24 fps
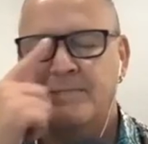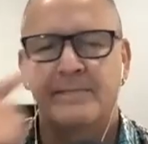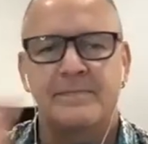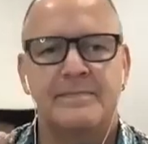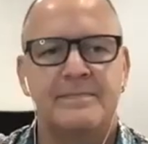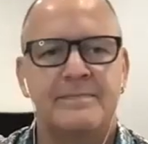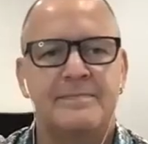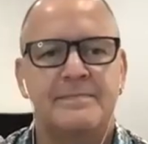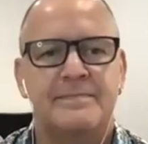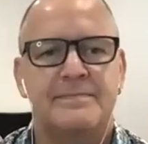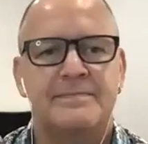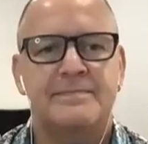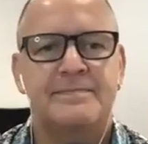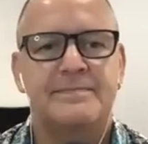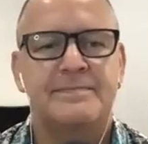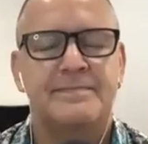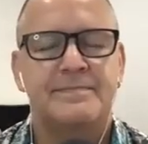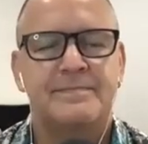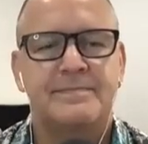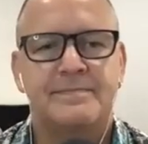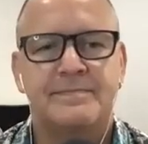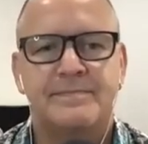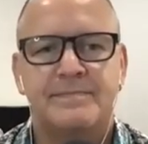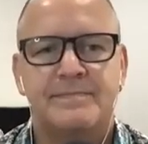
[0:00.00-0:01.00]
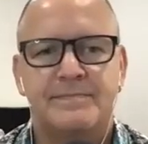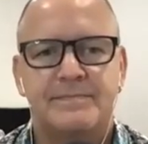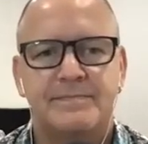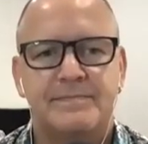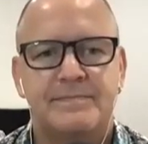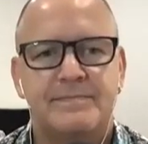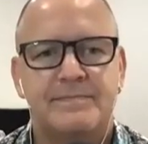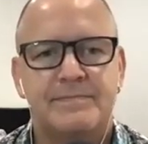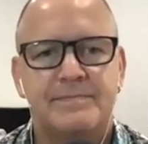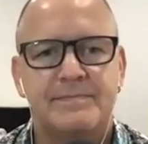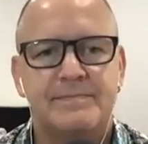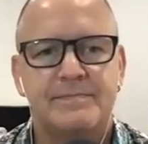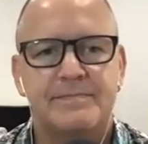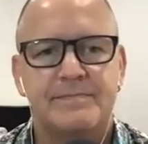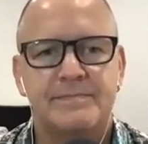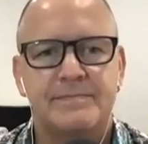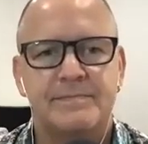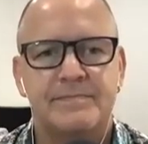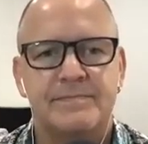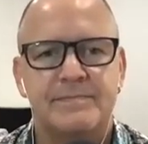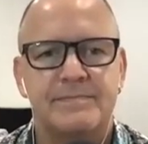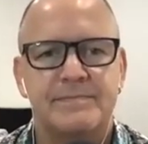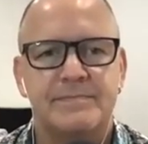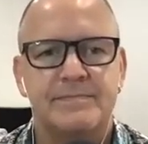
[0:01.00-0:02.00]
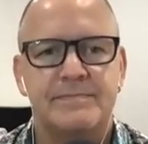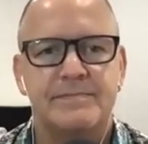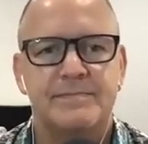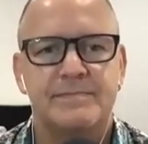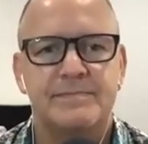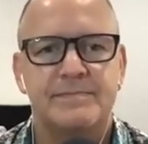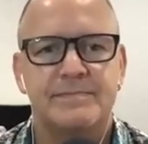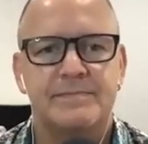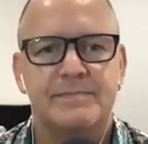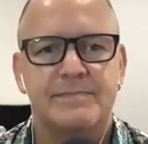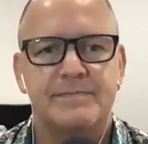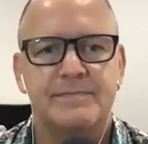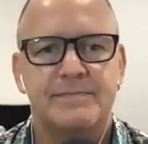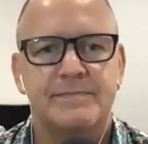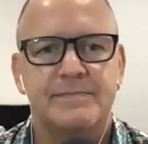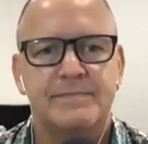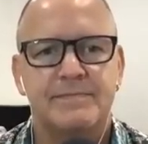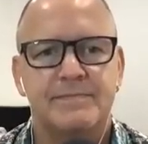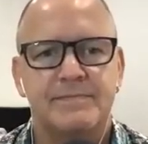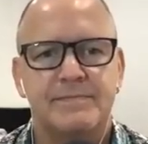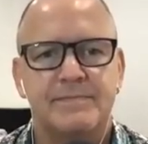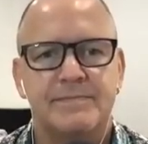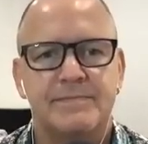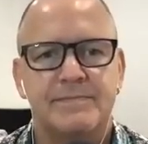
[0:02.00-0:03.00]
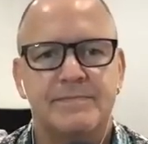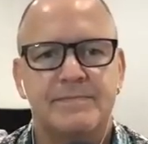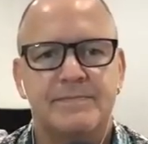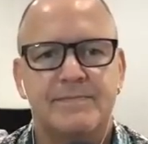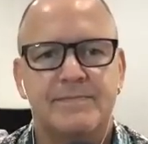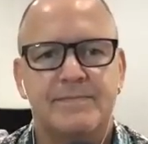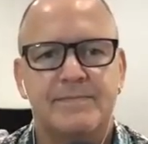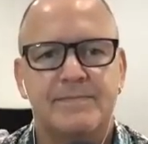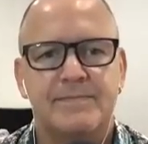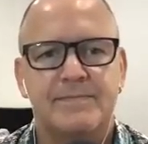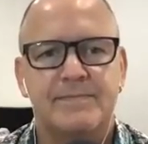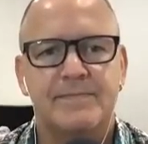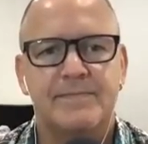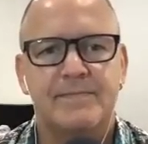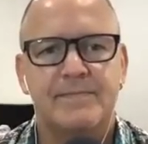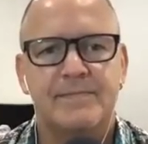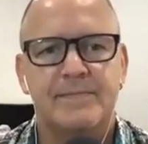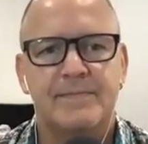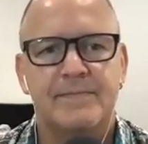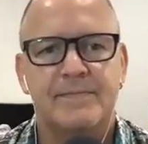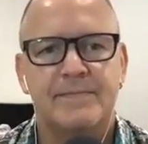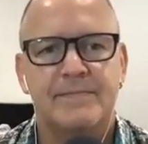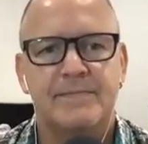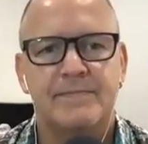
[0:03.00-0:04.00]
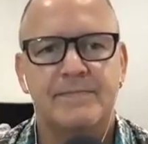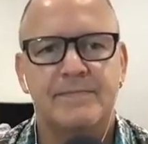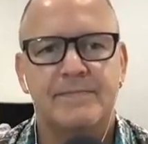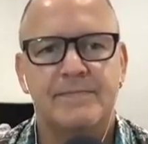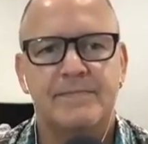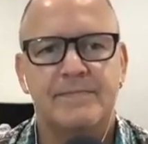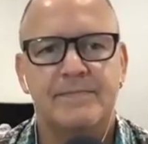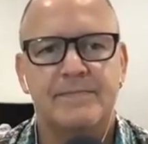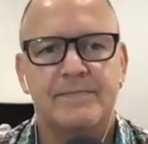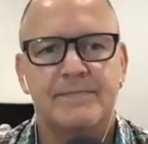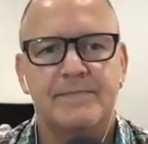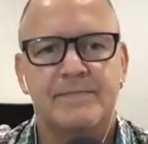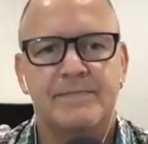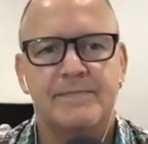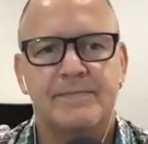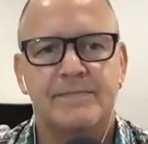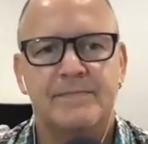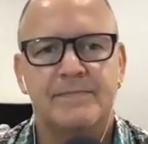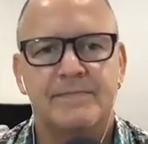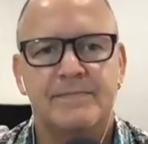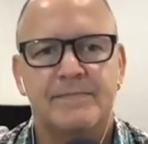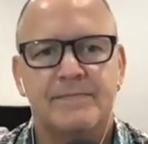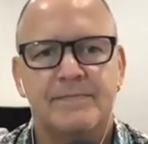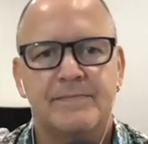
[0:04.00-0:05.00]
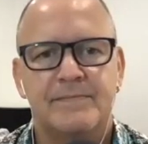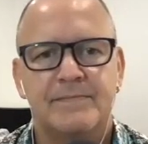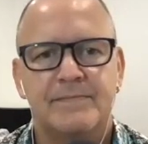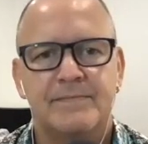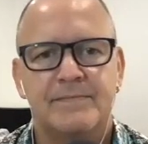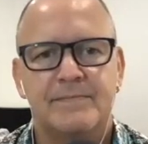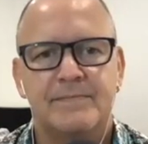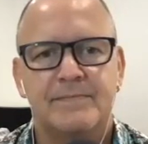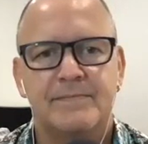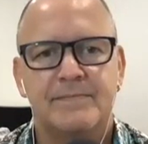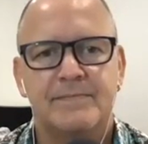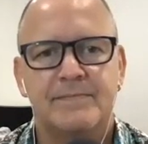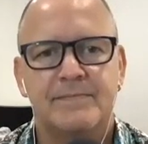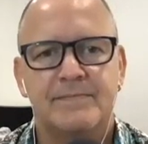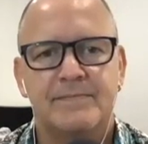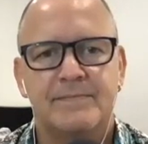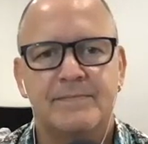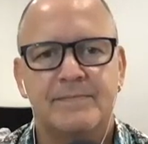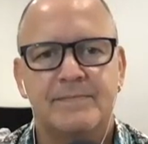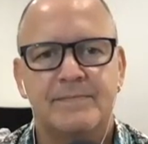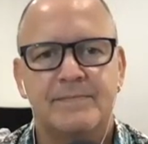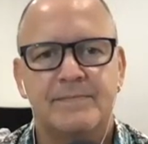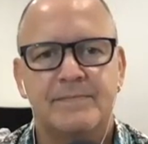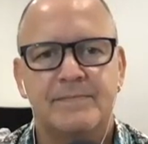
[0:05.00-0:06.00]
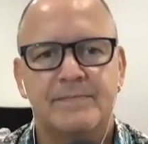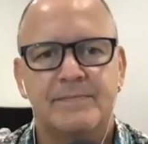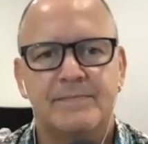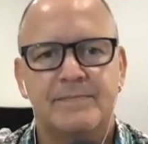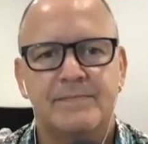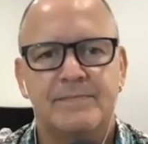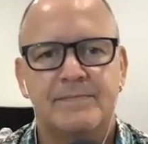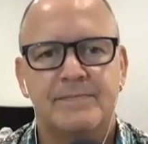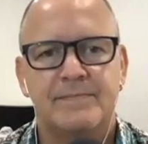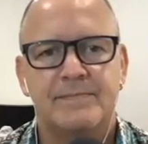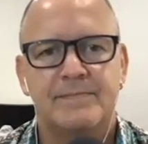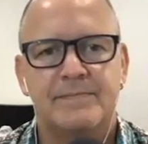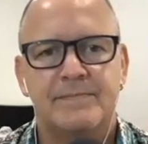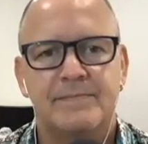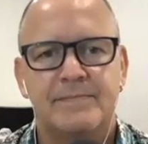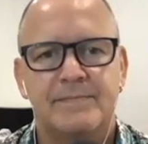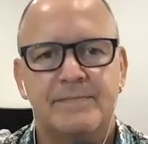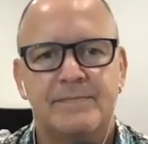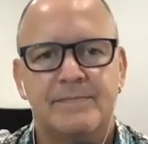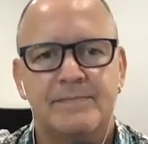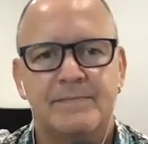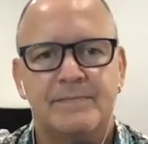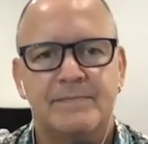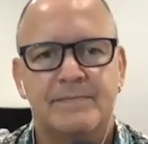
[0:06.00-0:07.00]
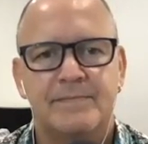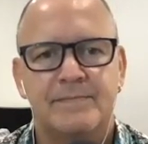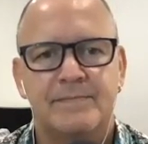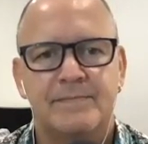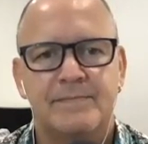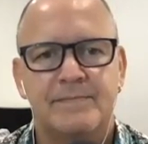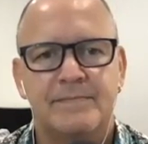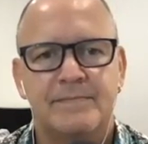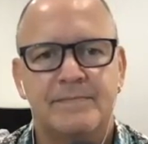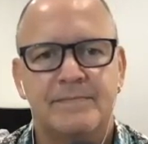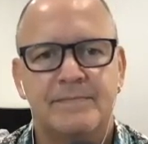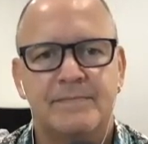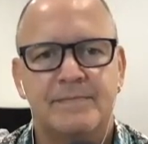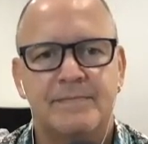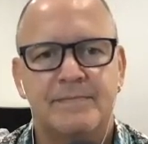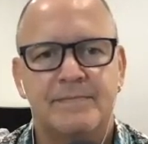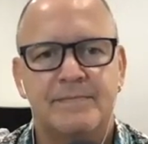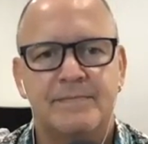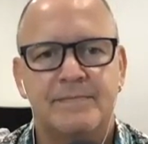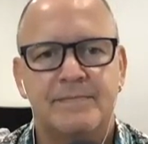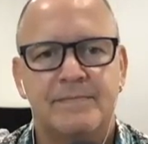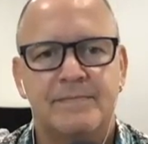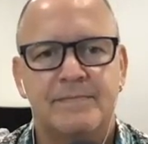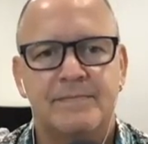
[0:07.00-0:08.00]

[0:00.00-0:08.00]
No words are spoken by the person on screen.